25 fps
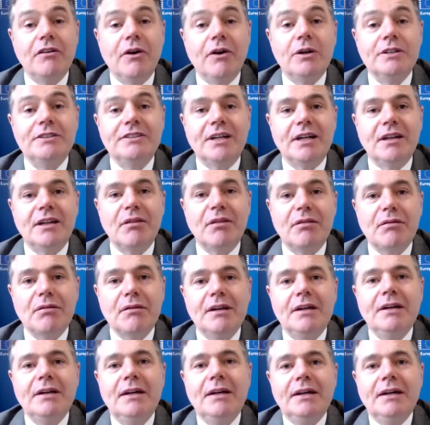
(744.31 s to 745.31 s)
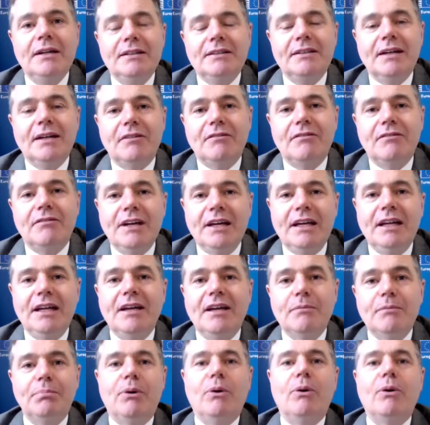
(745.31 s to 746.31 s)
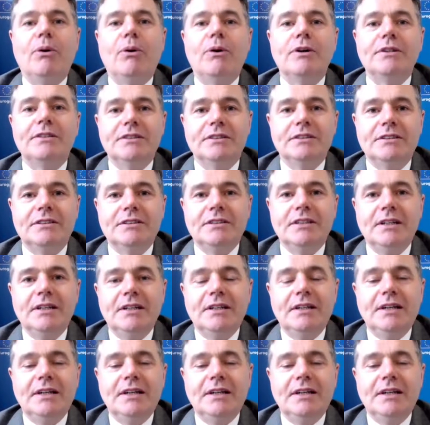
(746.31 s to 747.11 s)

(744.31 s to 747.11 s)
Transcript: audience that really important